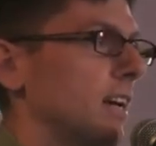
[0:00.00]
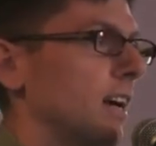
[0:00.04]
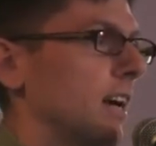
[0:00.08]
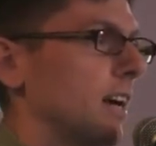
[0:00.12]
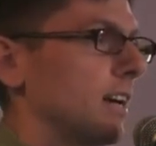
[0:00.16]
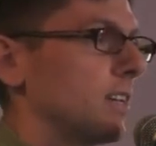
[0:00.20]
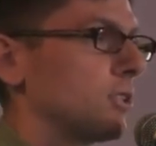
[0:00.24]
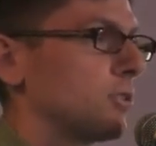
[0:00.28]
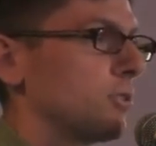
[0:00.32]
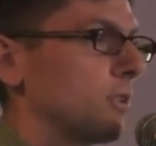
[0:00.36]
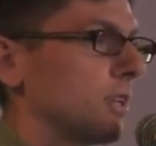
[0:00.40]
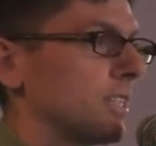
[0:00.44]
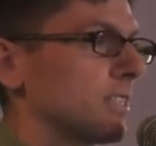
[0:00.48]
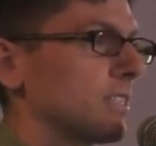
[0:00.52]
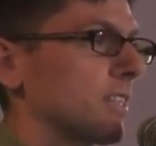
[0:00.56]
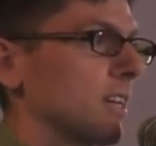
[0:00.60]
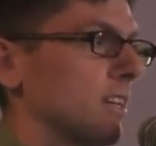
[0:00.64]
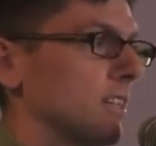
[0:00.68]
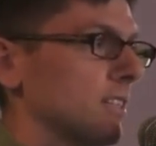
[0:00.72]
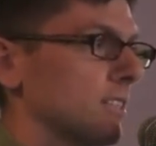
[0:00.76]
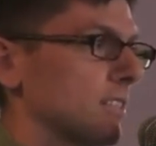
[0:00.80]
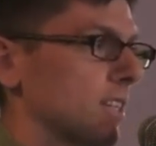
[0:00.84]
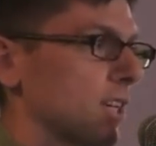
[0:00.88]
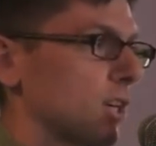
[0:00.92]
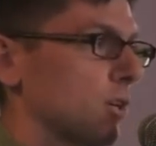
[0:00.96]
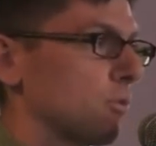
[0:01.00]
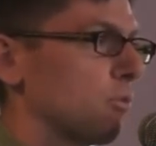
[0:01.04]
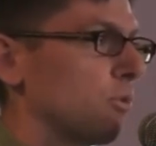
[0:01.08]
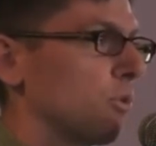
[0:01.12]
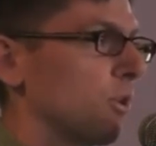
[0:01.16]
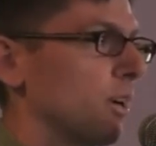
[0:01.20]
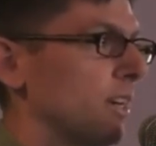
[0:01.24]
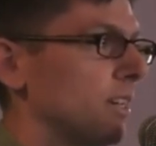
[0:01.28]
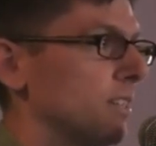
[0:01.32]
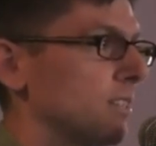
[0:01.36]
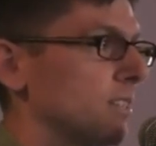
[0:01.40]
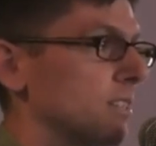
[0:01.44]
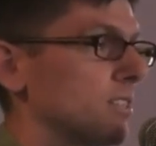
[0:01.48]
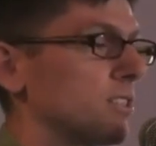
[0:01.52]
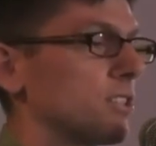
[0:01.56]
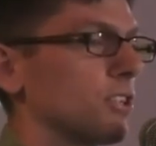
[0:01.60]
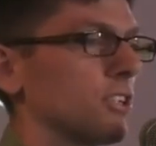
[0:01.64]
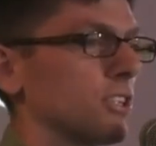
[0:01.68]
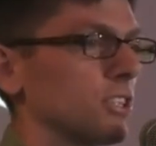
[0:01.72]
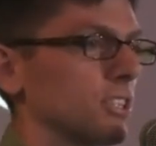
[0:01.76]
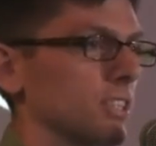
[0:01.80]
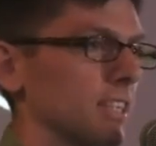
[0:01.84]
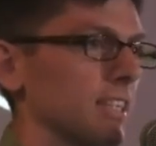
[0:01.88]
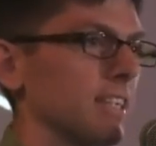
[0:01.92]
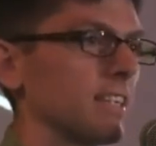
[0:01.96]
to Xcel and CenterPoint to
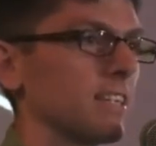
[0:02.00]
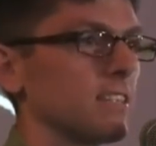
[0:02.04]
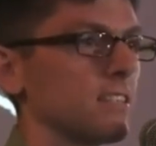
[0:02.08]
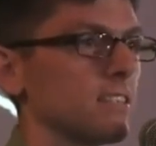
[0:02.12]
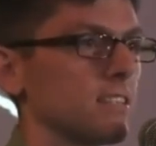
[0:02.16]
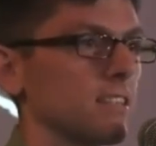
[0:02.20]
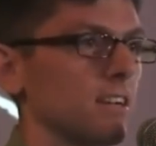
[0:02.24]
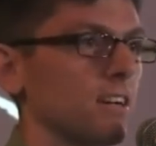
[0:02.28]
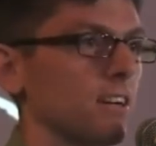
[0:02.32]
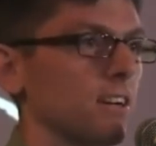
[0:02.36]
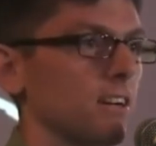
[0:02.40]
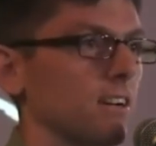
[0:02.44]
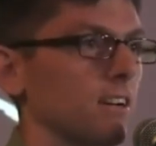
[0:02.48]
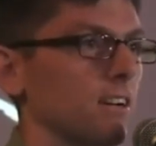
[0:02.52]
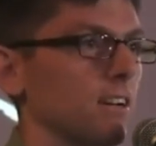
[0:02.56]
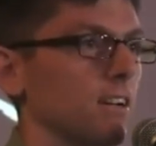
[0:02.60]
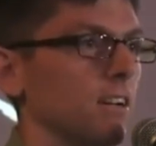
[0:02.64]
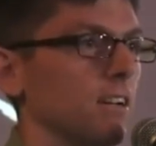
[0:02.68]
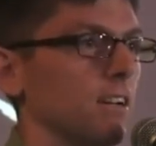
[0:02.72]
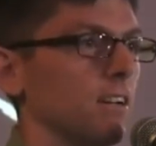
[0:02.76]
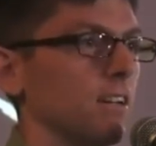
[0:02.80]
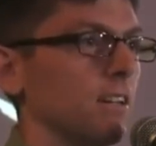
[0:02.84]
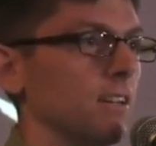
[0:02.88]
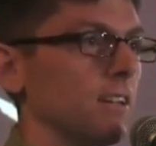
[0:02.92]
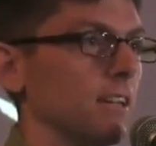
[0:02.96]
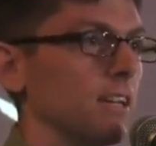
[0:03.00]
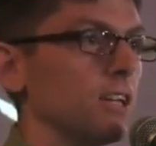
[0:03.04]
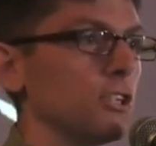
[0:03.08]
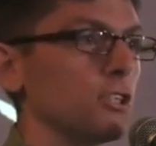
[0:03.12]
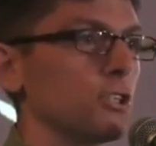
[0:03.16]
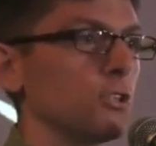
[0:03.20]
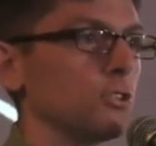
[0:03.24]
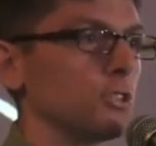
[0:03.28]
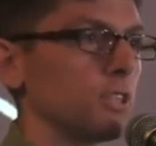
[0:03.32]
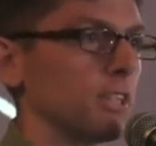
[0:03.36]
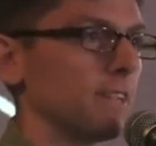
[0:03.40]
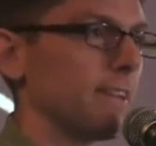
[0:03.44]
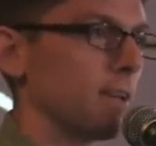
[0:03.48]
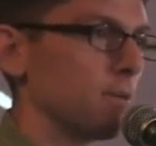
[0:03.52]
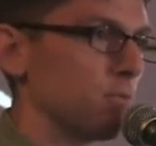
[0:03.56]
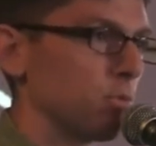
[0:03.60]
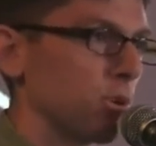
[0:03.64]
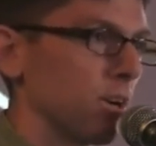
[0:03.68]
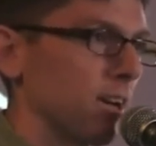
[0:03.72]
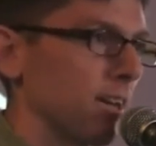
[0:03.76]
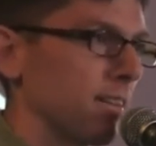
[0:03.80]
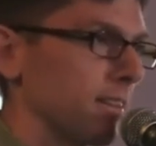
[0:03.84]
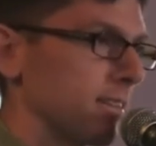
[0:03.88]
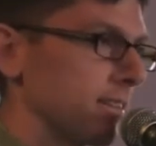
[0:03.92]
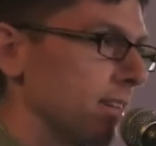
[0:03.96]
seriously consider the issues that they
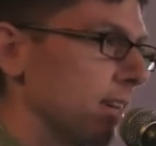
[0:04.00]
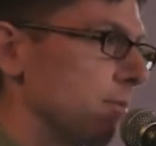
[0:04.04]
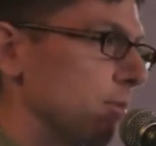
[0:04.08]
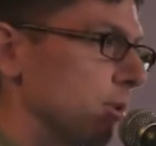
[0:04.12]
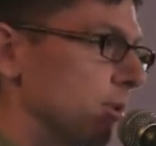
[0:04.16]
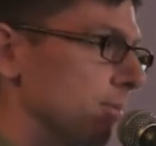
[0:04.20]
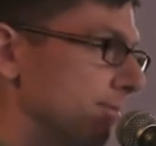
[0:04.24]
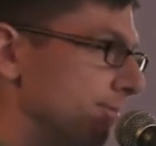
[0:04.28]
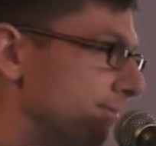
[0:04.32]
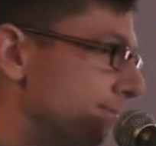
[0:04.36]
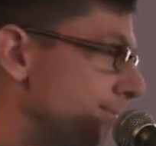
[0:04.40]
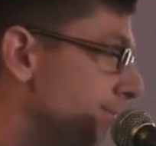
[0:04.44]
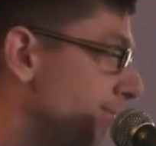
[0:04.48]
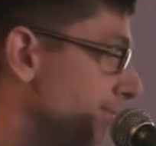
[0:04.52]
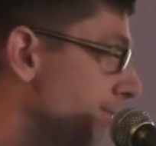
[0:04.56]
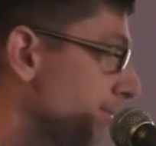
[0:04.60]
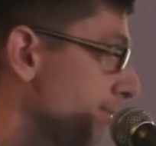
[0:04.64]
put on the table.